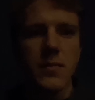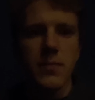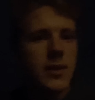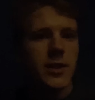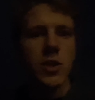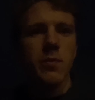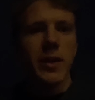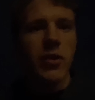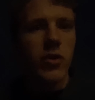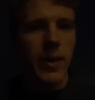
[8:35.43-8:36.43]
Is it just
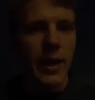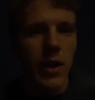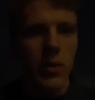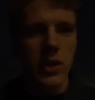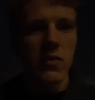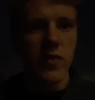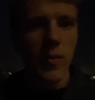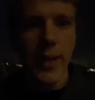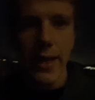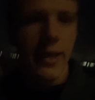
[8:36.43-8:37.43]
me, or am I always
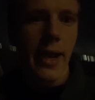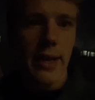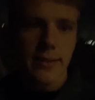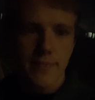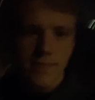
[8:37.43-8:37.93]
filming at night?